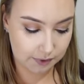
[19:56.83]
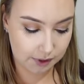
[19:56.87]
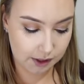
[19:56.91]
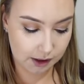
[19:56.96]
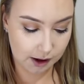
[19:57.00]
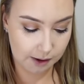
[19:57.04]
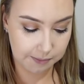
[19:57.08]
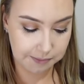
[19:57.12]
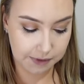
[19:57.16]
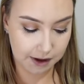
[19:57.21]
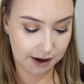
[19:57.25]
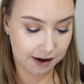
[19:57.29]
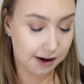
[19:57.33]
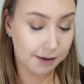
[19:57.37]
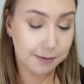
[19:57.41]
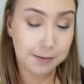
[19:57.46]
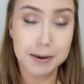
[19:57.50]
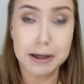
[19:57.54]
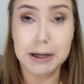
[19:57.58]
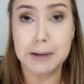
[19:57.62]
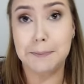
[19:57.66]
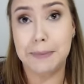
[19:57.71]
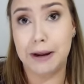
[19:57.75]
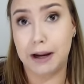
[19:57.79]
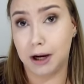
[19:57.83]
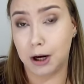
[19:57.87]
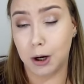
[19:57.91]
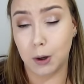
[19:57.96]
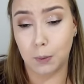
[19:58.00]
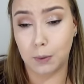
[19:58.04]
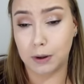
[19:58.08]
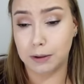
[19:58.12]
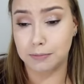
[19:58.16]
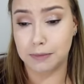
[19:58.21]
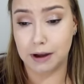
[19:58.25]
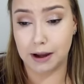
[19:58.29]
And then I'm going to pair it
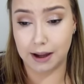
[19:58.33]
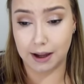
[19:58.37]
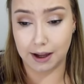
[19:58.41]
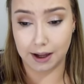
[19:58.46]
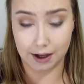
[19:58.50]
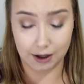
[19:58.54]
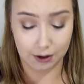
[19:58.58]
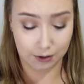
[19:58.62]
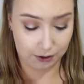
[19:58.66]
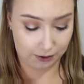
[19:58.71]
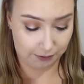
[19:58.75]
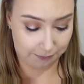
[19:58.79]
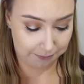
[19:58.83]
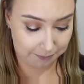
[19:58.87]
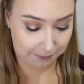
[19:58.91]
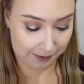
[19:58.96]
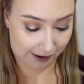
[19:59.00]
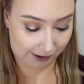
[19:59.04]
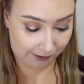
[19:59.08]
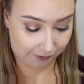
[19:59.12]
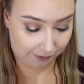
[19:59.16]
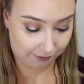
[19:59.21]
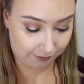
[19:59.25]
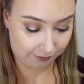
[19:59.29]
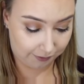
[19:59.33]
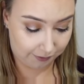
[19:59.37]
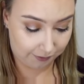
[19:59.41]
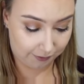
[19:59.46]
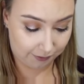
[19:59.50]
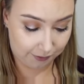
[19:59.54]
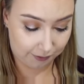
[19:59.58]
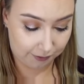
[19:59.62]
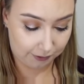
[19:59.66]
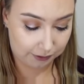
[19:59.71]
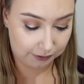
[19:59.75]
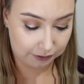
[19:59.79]
with my MAC
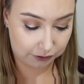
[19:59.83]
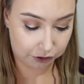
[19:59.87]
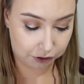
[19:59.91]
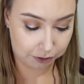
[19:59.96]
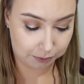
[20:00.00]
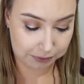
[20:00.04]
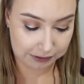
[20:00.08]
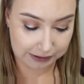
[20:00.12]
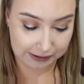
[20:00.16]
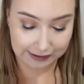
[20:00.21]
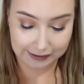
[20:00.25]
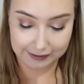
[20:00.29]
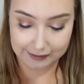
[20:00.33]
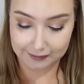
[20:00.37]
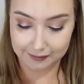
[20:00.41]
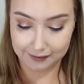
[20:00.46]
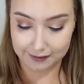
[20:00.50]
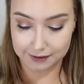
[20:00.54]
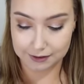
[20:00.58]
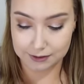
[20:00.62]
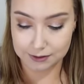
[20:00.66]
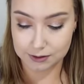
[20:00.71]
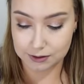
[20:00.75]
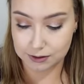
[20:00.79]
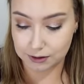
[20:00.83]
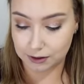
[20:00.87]
Glow Play in So